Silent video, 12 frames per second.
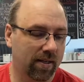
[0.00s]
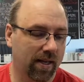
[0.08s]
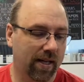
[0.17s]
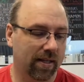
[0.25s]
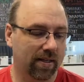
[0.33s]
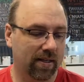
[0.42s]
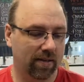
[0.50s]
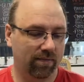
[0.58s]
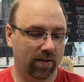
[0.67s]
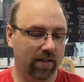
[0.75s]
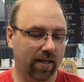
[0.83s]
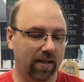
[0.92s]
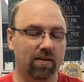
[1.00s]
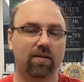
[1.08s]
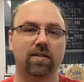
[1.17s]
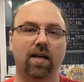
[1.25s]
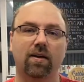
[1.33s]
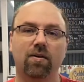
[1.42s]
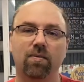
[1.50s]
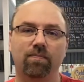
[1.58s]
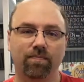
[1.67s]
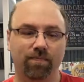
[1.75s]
and if you like it, you can take it home.